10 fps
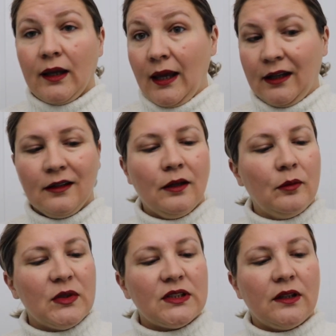again,
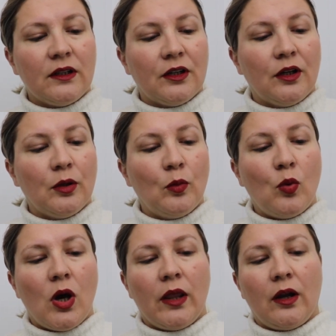micellar
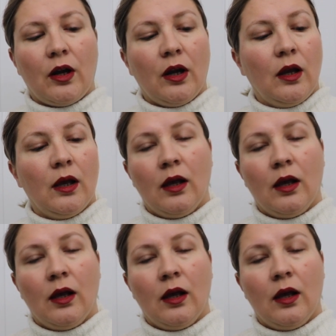water